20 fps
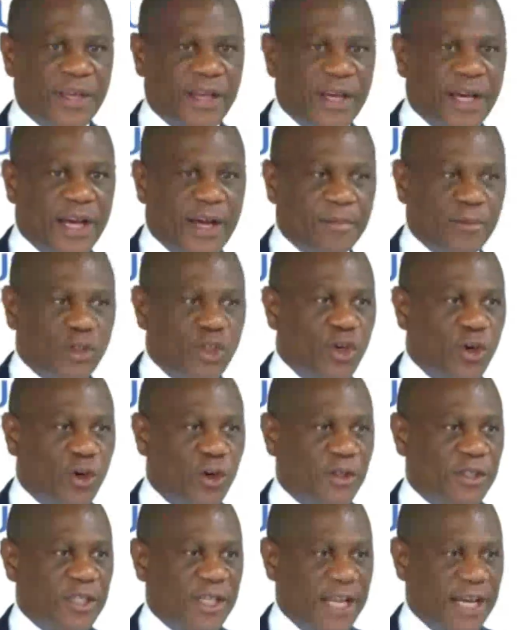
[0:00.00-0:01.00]
I'm
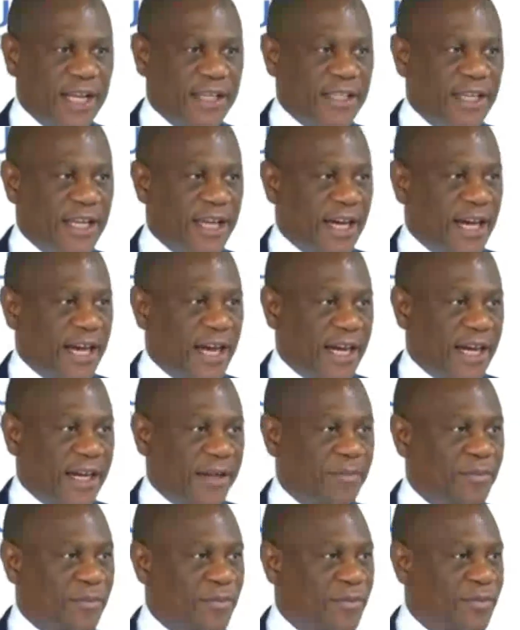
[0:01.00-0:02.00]
told that there are
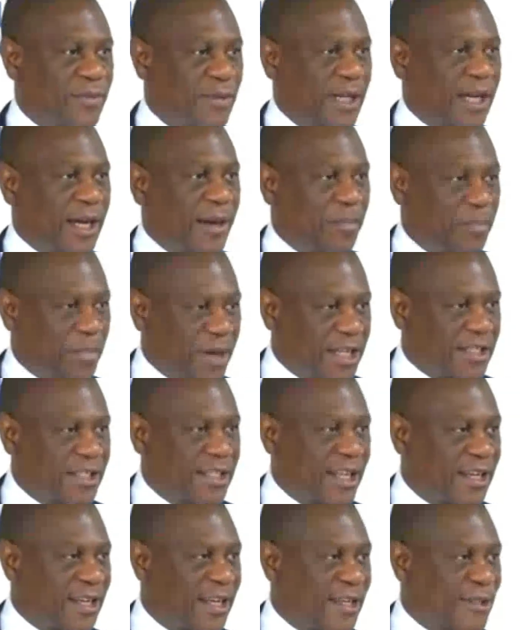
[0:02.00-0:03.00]

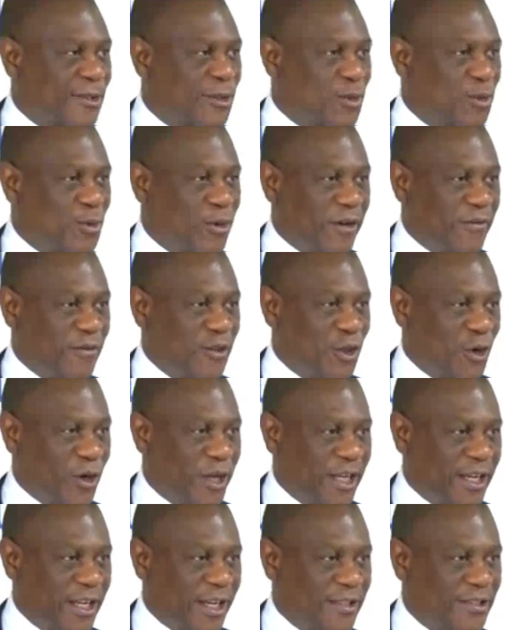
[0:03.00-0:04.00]
ambassadors who have
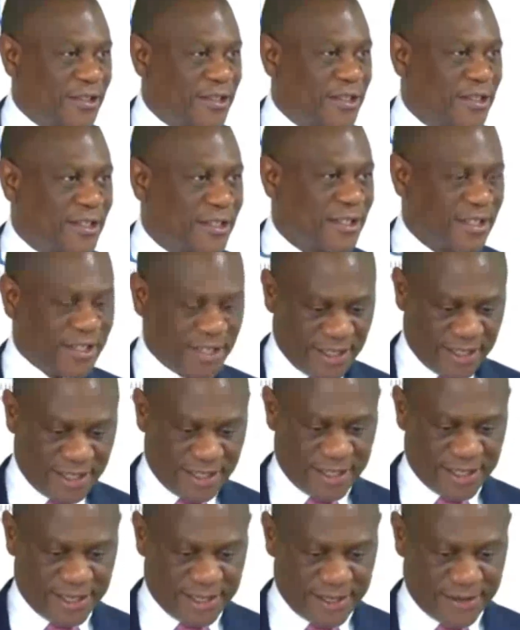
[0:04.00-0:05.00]
joined us
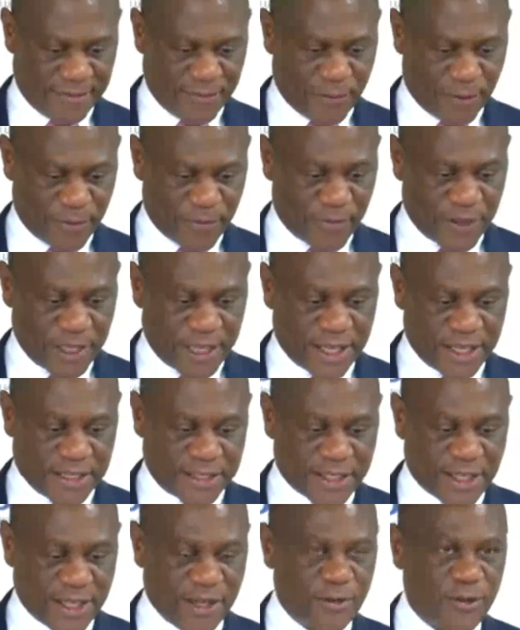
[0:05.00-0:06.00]
from
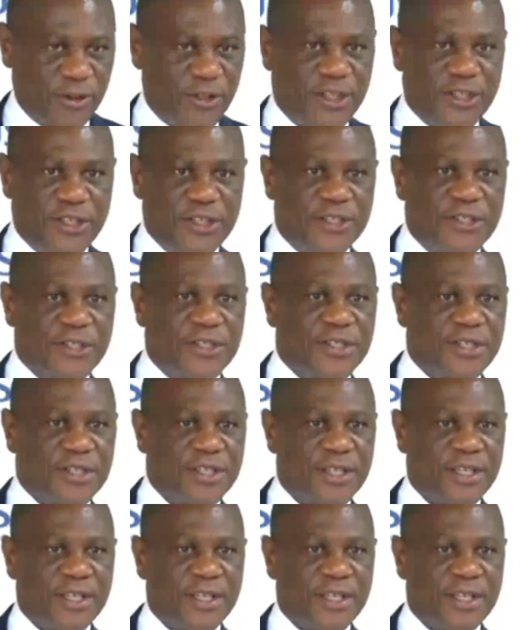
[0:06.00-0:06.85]
various countries.